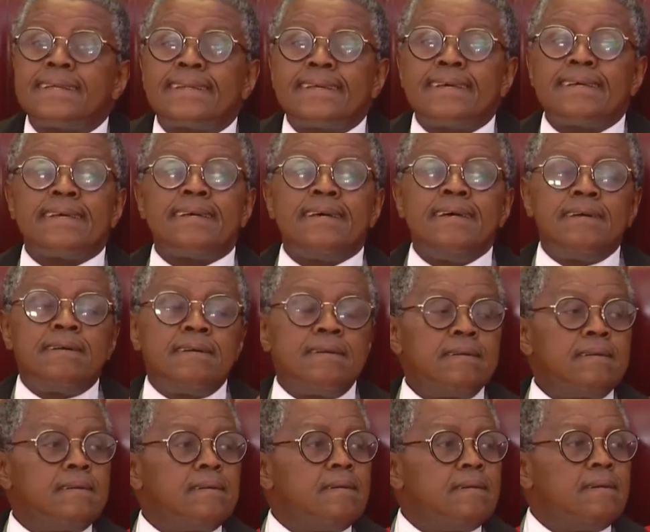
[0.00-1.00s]
had a
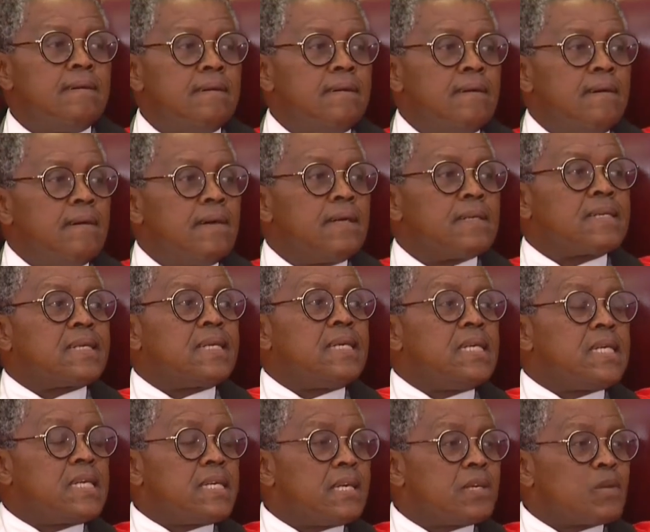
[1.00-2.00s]

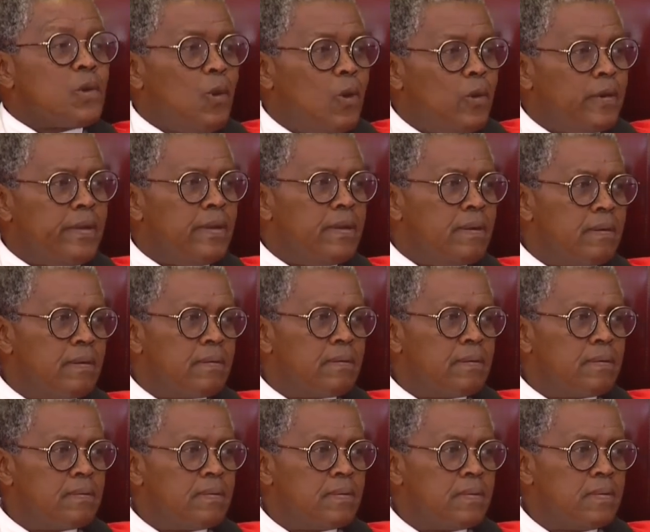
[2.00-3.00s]
T-shirt on.
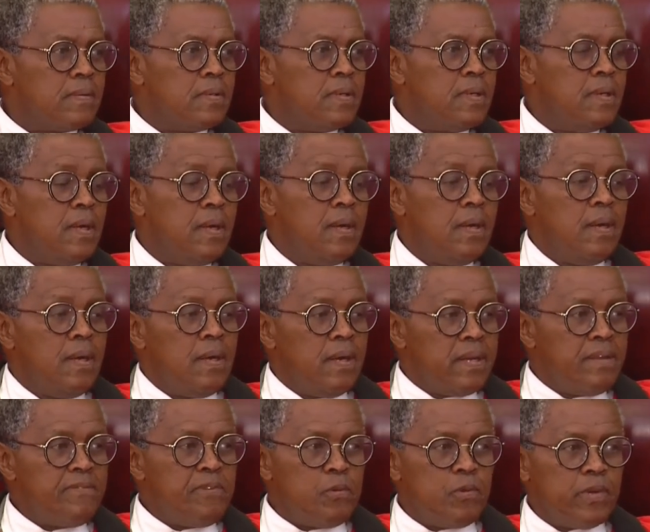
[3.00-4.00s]

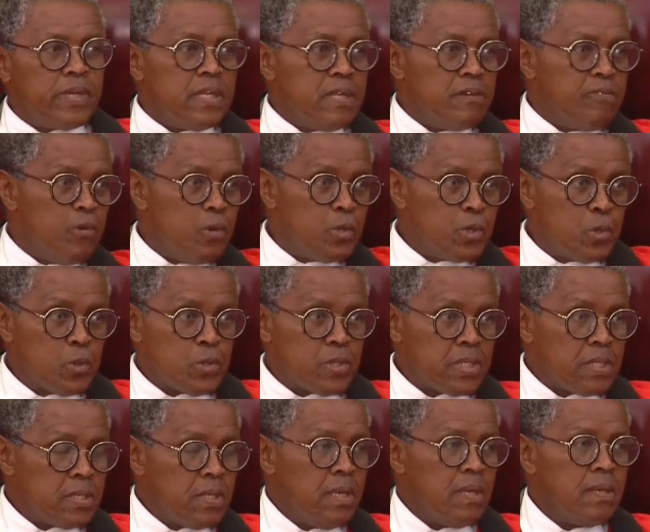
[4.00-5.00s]
And if you look at the
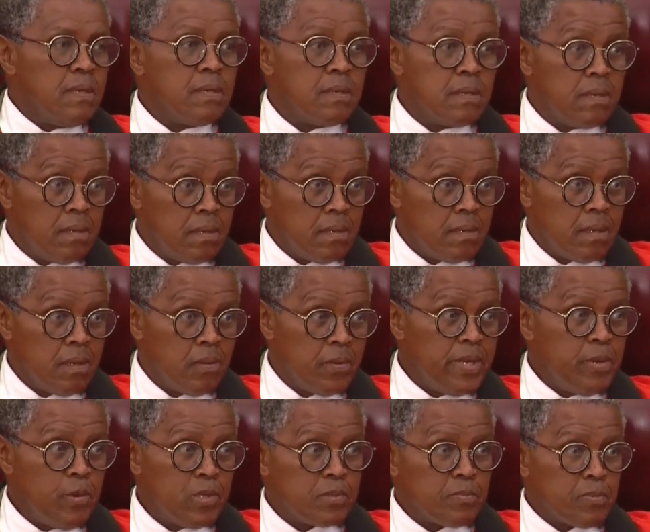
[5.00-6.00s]
photos,
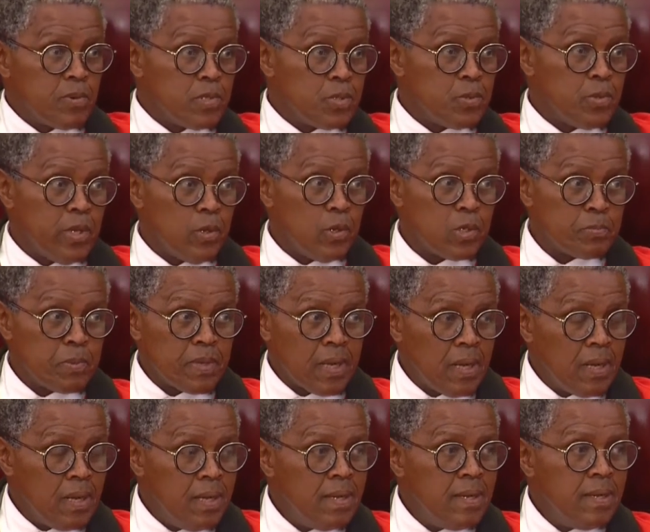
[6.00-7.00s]
when he was brought to the
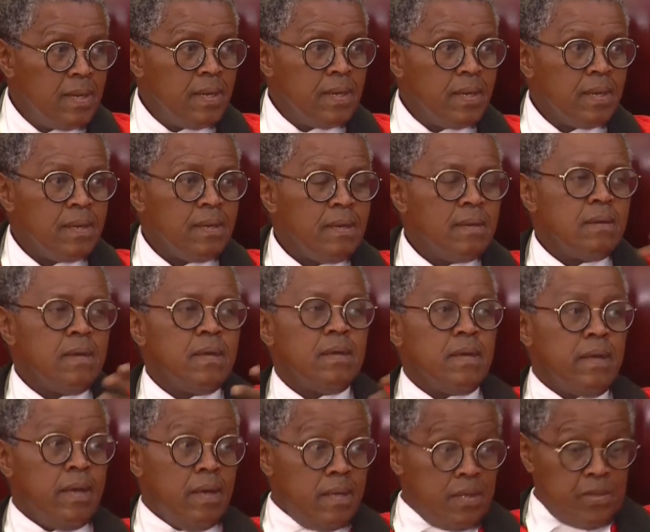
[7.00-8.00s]
hospital,
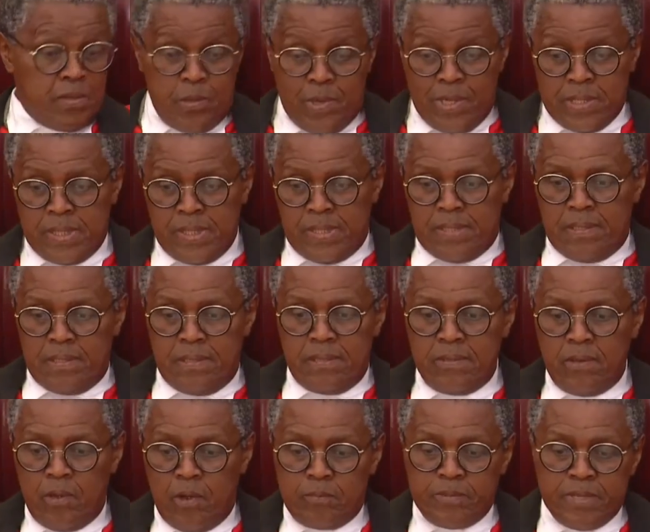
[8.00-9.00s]
as you as
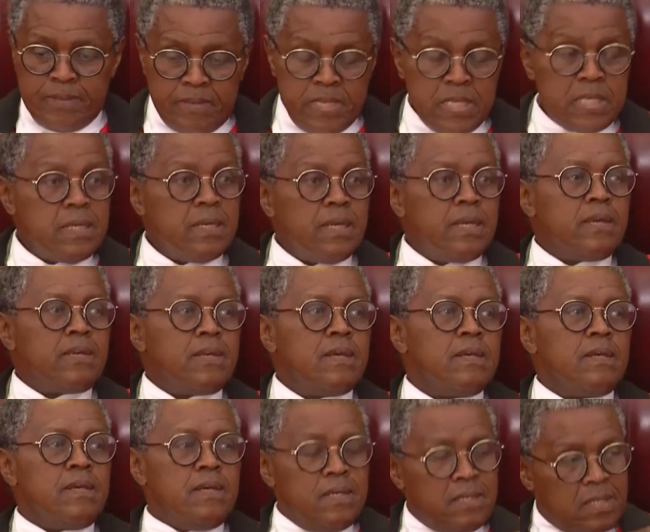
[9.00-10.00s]
your observation,
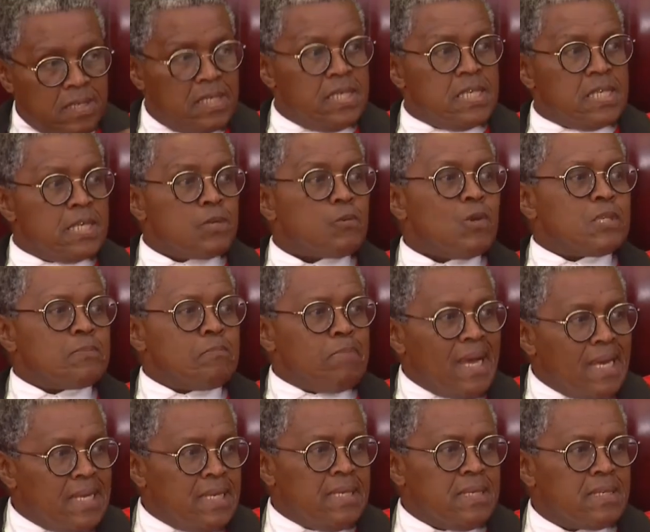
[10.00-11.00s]
his T-shirt was
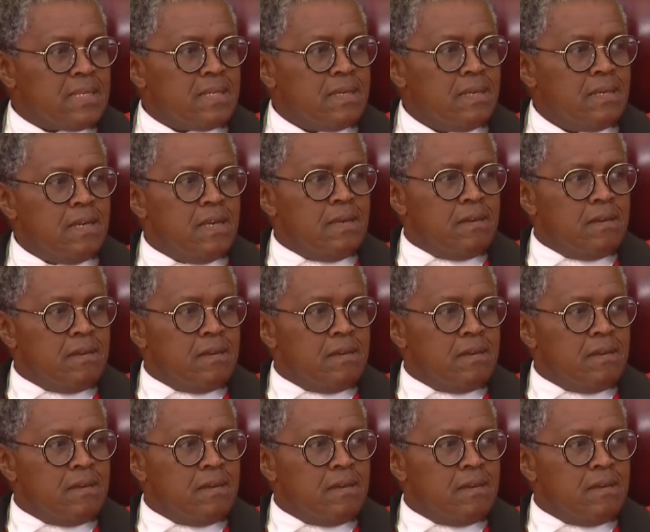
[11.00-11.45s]
bloodied,